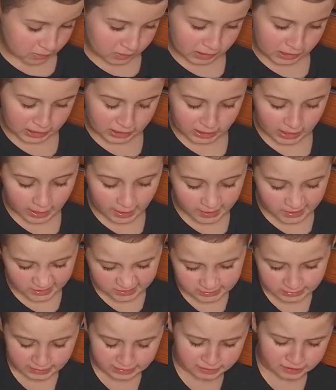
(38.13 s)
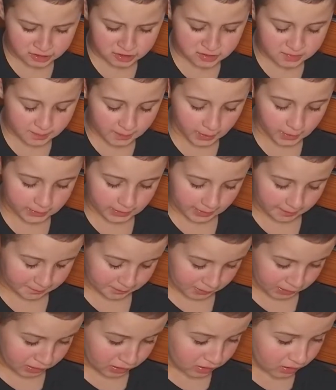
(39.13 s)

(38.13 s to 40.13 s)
He added and smiled at me.